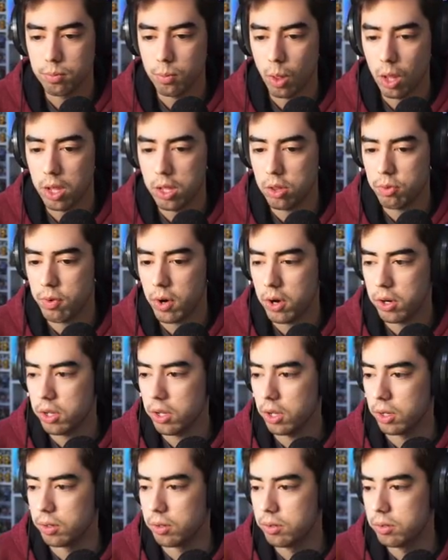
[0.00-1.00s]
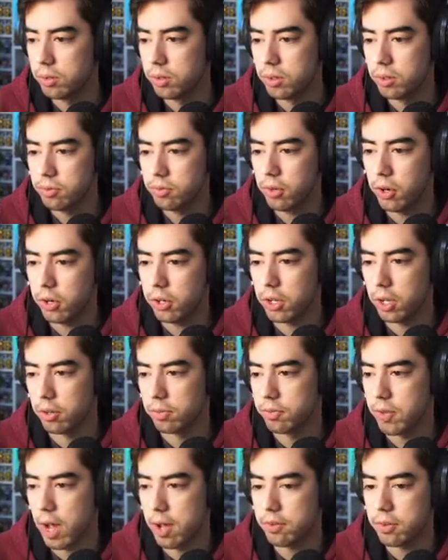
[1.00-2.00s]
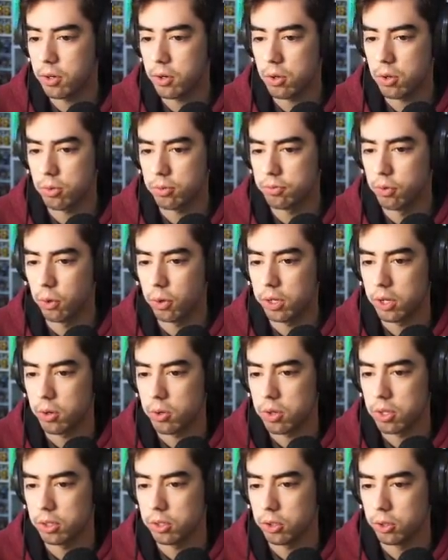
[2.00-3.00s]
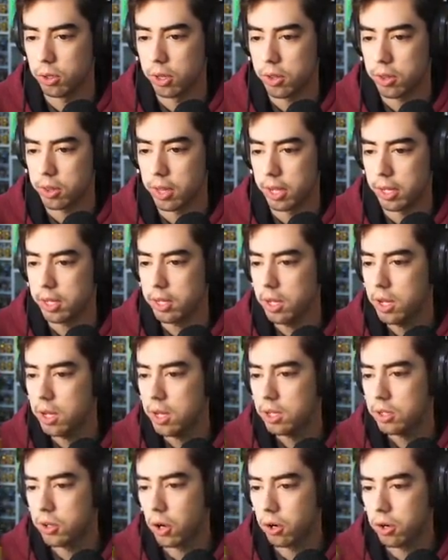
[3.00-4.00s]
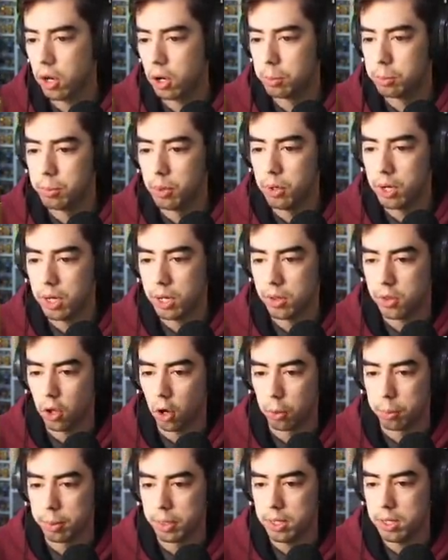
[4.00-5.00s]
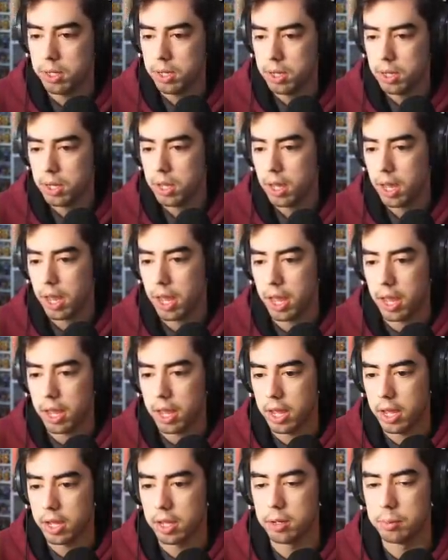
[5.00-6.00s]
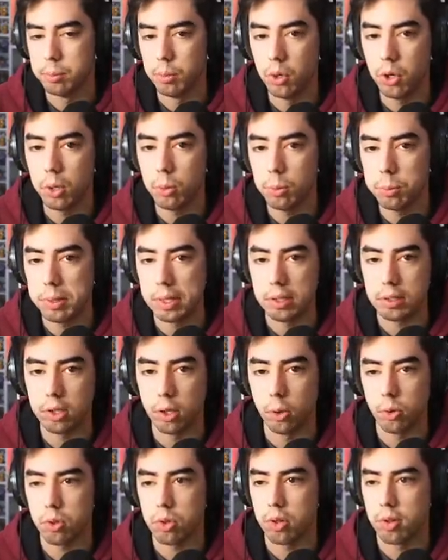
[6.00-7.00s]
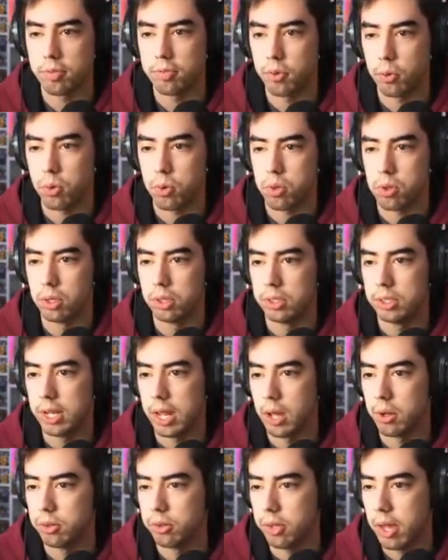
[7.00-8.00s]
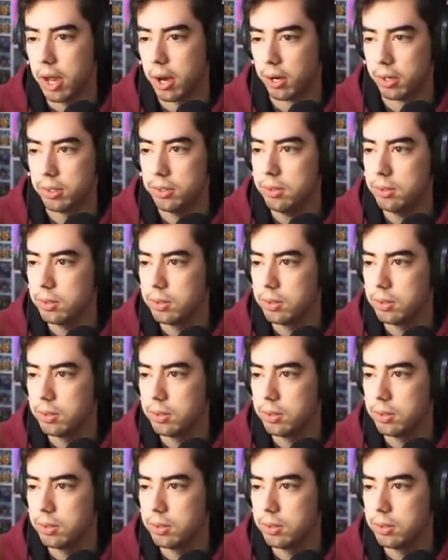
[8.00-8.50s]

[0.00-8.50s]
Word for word: He's very good. Very good. Five years or four years into this thing. Darnell Mooney is open. And Mooney will be close to first down there.